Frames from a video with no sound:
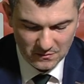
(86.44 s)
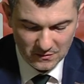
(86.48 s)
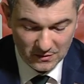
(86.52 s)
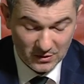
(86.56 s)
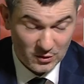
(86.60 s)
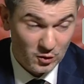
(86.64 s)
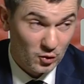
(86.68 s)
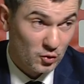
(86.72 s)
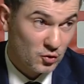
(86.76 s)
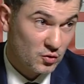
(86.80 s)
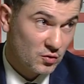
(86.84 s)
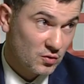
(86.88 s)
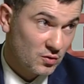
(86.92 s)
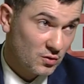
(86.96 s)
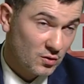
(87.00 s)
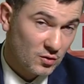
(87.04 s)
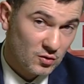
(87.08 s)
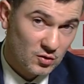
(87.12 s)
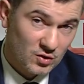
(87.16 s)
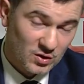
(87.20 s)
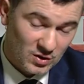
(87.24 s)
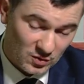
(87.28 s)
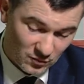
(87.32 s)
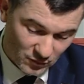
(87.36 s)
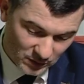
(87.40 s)

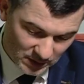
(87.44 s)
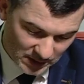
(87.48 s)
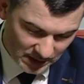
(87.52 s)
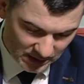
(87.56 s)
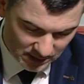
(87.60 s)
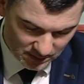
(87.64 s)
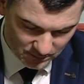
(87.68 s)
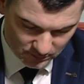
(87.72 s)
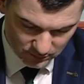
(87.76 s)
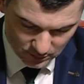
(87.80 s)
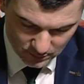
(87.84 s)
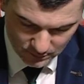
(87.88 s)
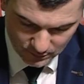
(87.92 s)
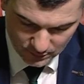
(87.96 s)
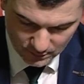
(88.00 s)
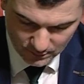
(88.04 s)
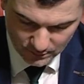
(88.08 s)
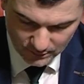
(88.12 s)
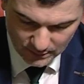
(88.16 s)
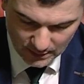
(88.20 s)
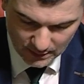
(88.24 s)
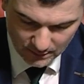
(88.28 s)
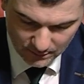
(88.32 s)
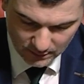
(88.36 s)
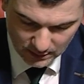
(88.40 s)
Not just with us,
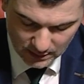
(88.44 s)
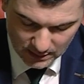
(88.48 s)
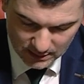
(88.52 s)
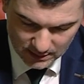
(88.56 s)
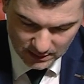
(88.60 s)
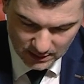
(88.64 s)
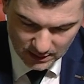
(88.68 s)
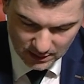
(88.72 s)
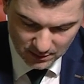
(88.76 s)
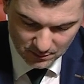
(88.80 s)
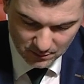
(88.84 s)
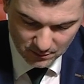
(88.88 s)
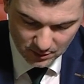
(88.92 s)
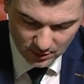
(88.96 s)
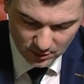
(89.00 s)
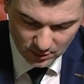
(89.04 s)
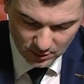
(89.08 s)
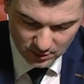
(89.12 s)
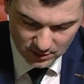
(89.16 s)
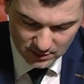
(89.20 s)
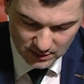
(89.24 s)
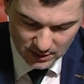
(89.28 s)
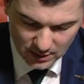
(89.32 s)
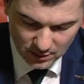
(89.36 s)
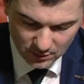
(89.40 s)
4-from-5 last game,
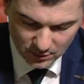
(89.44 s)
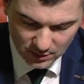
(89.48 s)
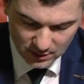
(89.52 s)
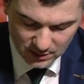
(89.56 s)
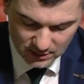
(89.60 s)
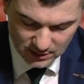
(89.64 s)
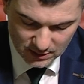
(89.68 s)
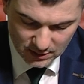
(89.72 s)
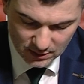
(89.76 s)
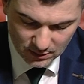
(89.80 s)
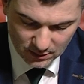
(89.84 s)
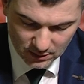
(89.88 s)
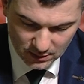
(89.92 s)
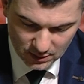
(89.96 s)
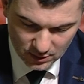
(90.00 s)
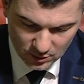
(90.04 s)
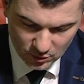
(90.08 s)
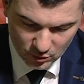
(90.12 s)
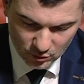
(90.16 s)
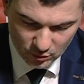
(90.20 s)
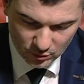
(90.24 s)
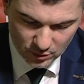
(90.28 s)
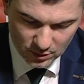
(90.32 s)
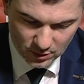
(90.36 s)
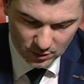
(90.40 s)
because now he's
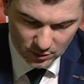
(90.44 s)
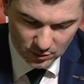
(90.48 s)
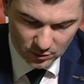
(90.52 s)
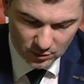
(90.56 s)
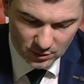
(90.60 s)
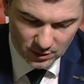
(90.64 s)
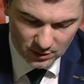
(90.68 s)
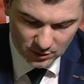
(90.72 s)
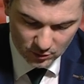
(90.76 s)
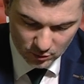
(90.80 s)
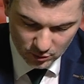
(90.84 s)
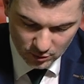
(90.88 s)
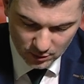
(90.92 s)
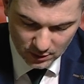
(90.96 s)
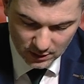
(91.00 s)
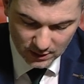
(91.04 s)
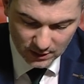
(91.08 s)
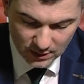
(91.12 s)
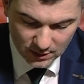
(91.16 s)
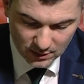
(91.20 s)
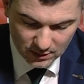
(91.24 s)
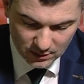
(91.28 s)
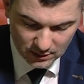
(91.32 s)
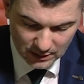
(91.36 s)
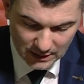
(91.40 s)
shooting good in
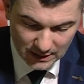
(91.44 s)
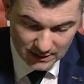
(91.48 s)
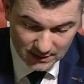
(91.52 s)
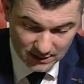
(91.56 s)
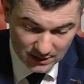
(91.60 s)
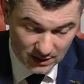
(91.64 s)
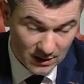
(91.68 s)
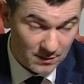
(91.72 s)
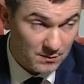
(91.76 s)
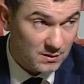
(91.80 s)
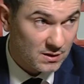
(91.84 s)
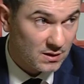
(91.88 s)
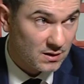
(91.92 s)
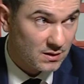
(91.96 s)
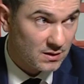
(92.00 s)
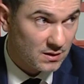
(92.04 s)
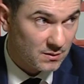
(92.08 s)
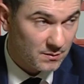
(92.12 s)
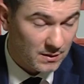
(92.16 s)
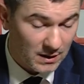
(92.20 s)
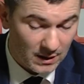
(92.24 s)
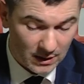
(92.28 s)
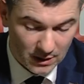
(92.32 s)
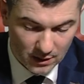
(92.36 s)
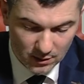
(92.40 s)
EuroLeague. Last games
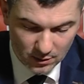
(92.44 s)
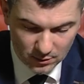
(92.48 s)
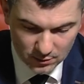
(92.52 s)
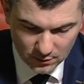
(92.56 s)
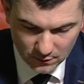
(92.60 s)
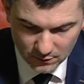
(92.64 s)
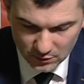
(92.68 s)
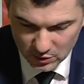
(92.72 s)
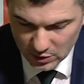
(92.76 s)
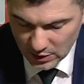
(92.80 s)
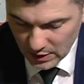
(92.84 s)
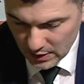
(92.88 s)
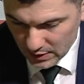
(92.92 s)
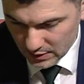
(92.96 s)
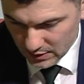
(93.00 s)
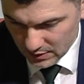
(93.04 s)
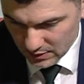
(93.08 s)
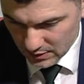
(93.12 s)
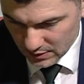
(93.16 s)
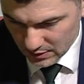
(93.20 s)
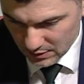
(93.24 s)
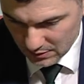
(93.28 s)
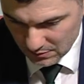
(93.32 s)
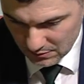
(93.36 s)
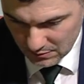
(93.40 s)
he make a lot of
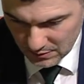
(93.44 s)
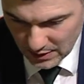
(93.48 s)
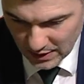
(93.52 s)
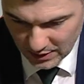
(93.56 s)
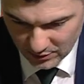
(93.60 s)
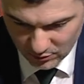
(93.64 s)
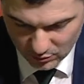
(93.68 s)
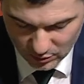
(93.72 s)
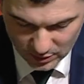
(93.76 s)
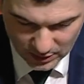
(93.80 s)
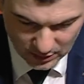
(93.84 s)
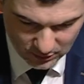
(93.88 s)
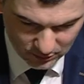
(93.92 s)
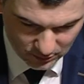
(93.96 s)
shots. Yeah, today